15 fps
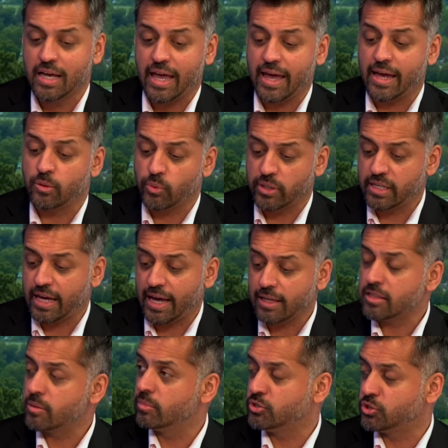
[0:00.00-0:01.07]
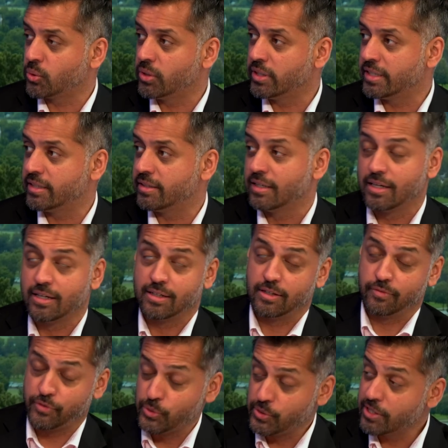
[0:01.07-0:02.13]
And when he had the majority a
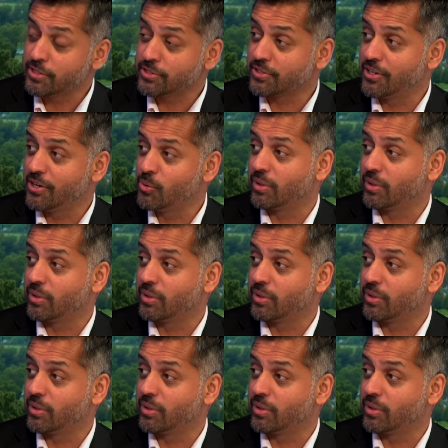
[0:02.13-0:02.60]
few years ago,